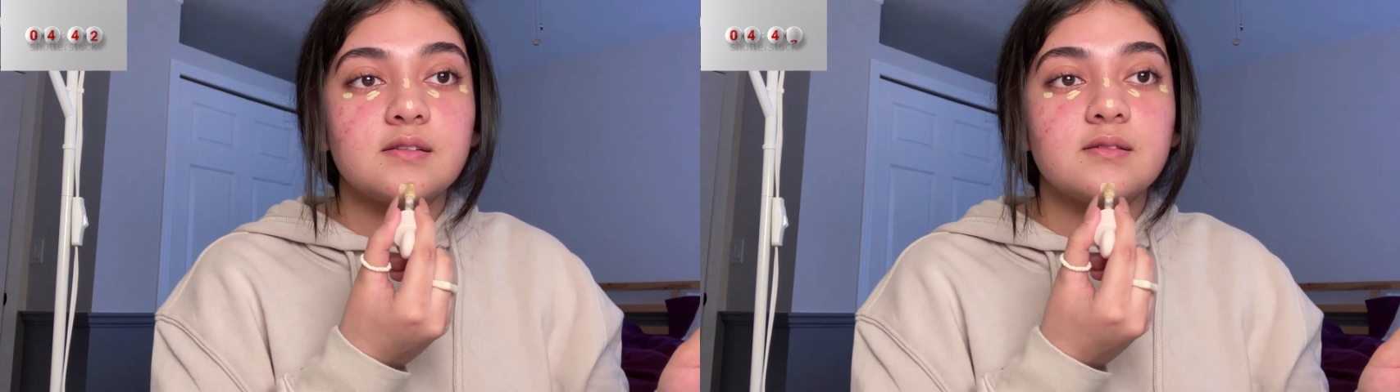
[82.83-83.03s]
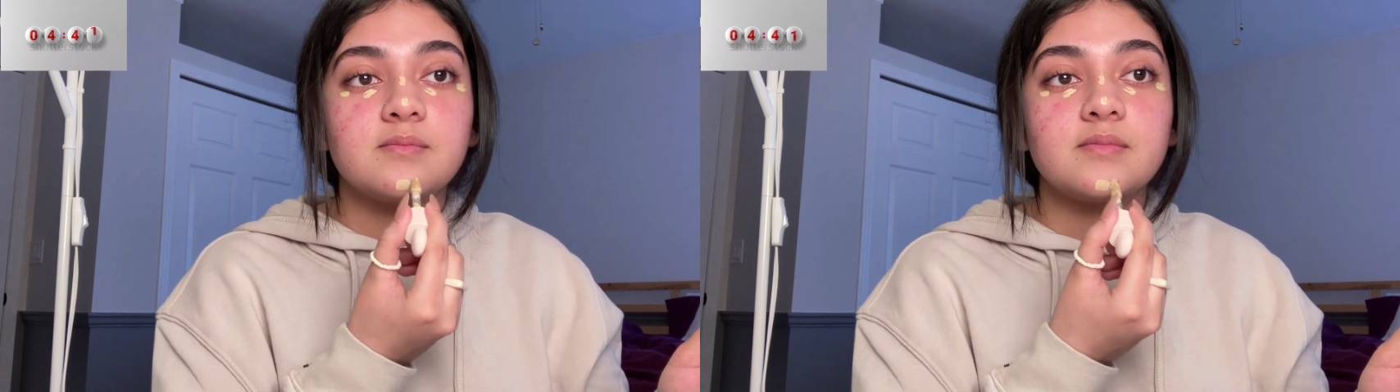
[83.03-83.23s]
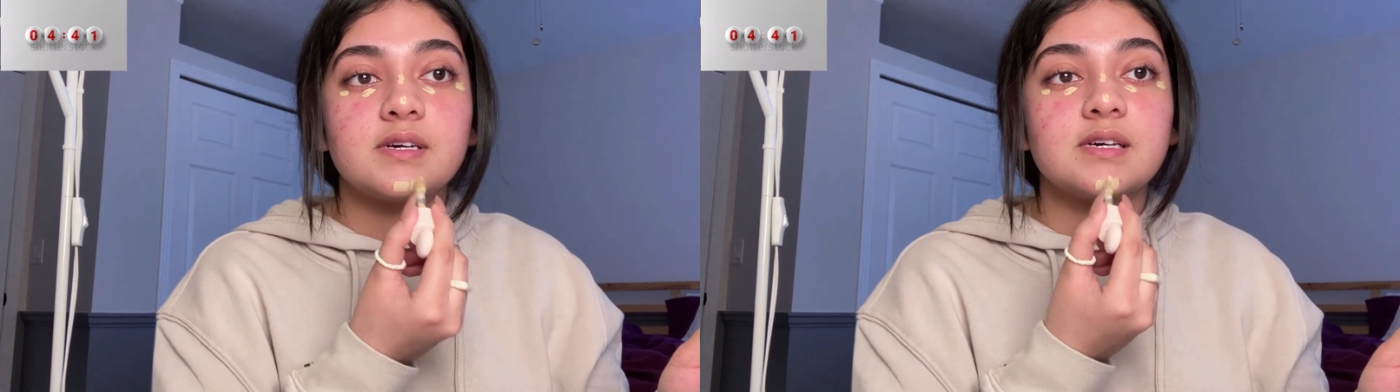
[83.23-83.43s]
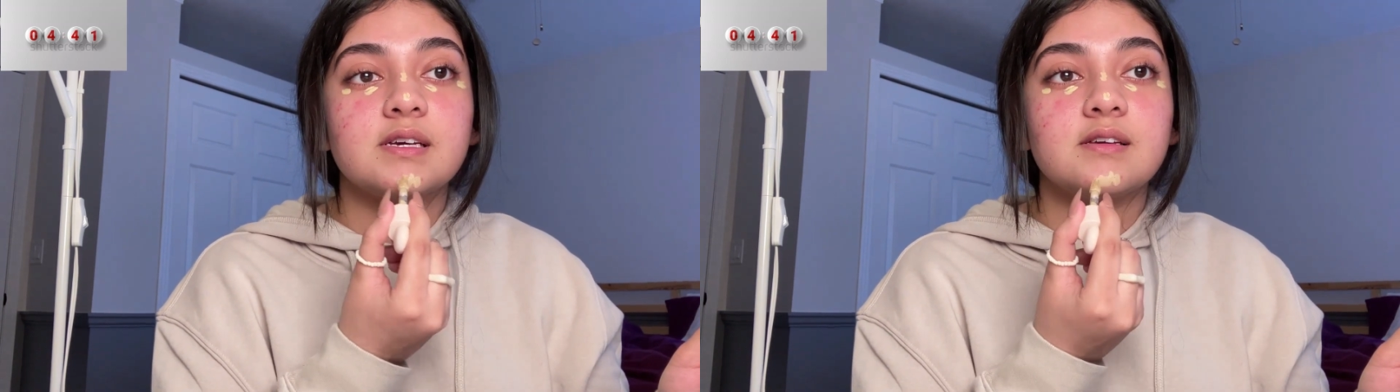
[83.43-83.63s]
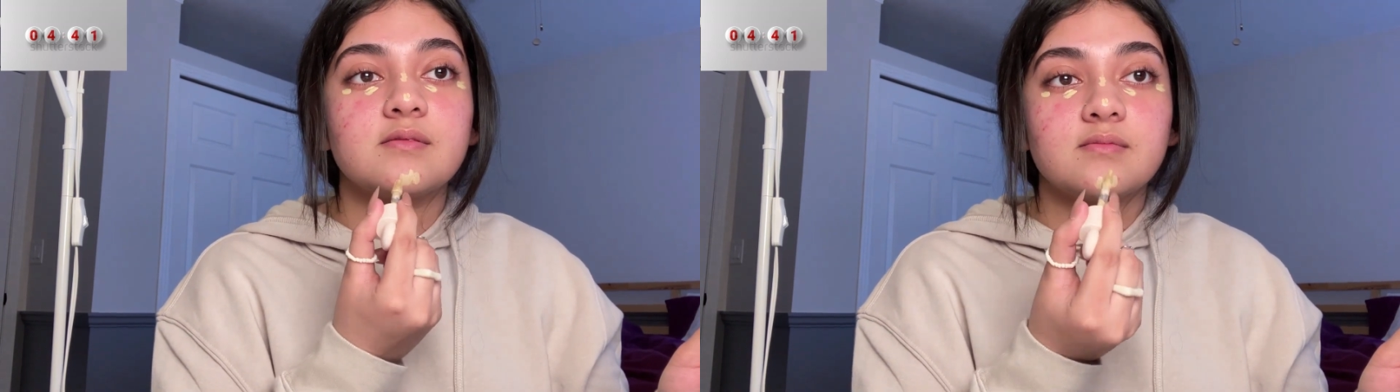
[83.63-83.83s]

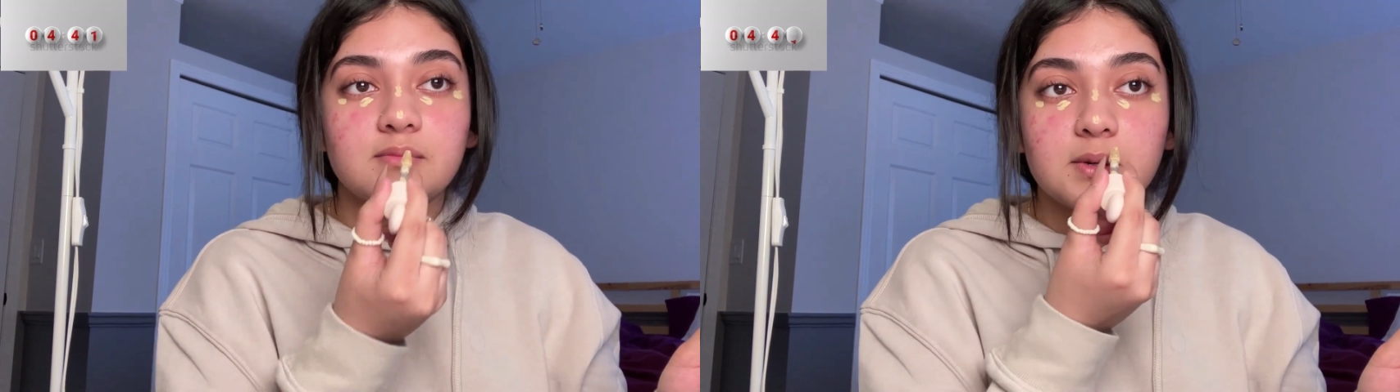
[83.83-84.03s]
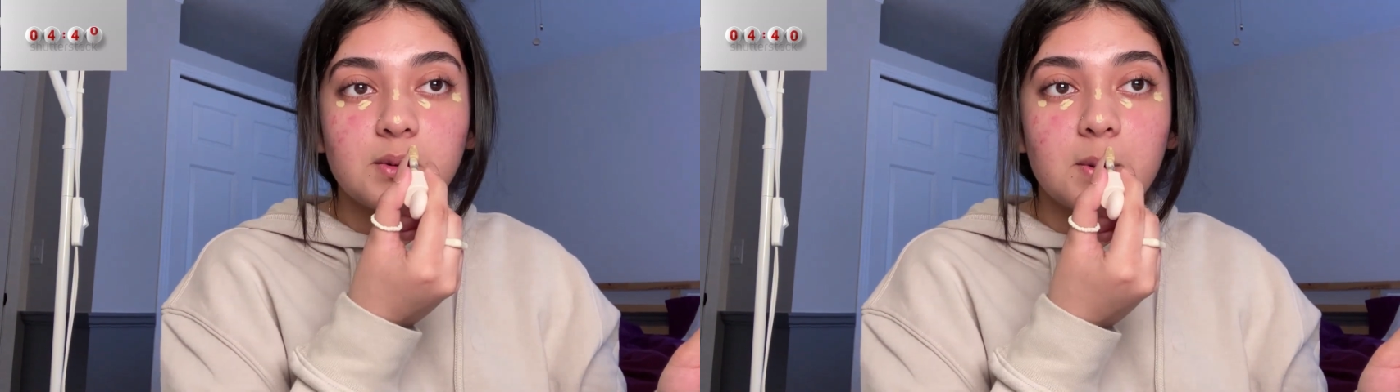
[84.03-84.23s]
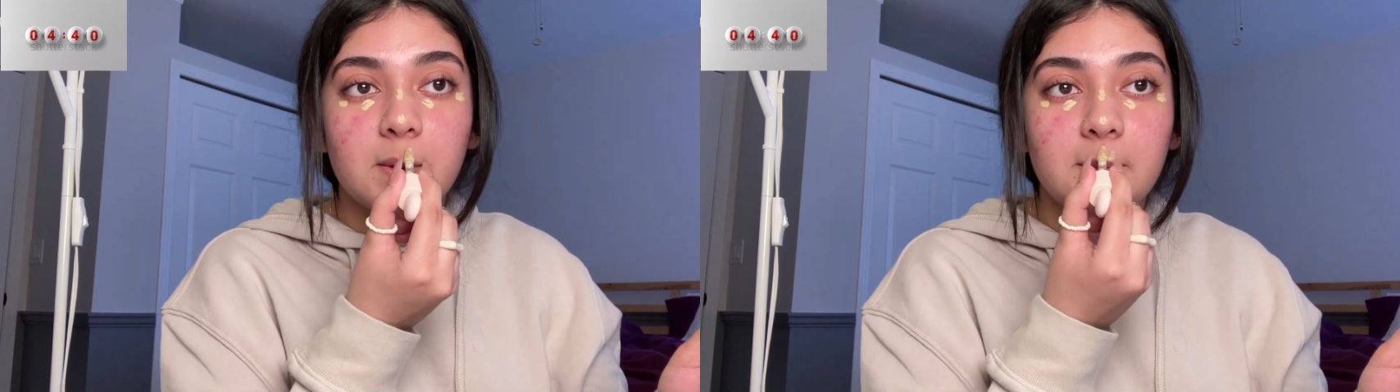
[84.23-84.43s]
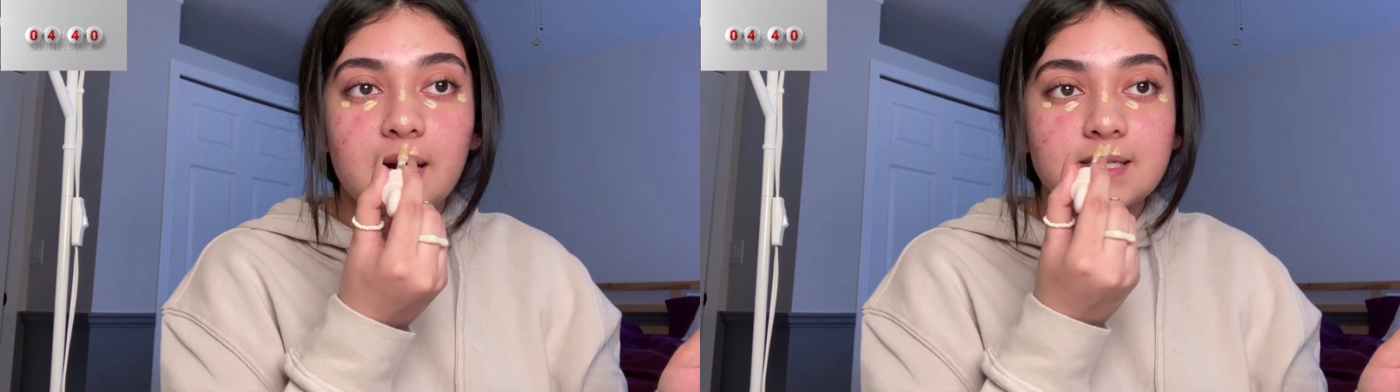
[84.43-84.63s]
my normal pass.